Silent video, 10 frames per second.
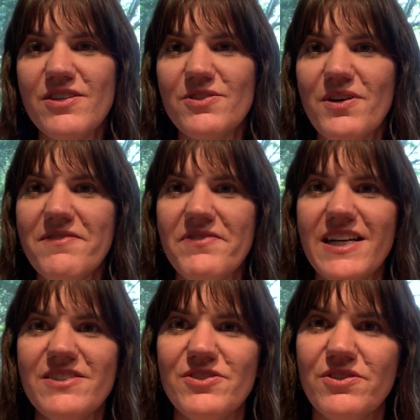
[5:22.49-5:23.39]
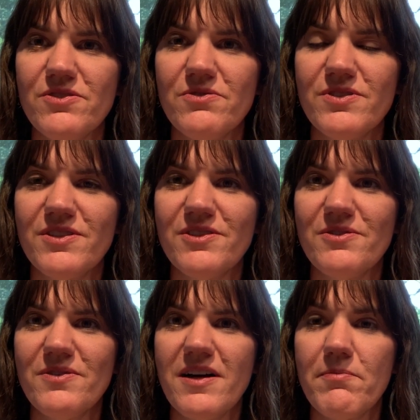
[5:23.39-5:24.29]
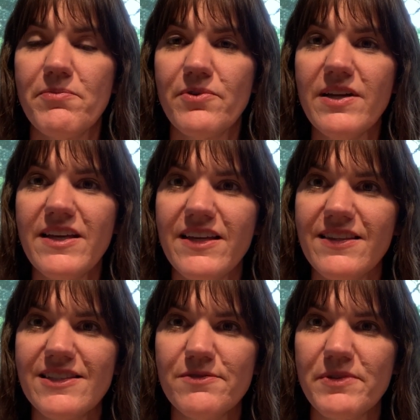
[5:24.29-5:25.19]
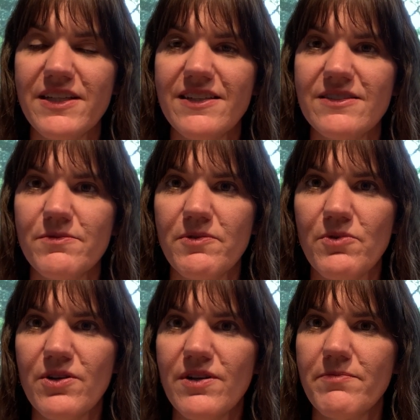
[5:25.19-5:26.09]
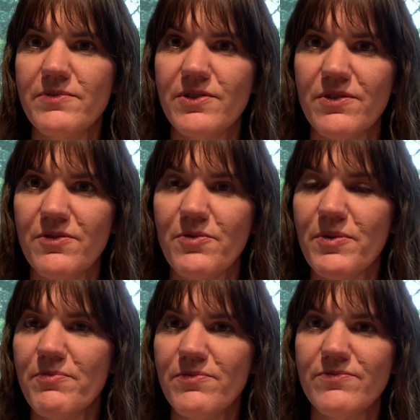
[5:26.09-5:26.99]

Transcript: So I invite you to pray this week as we work up to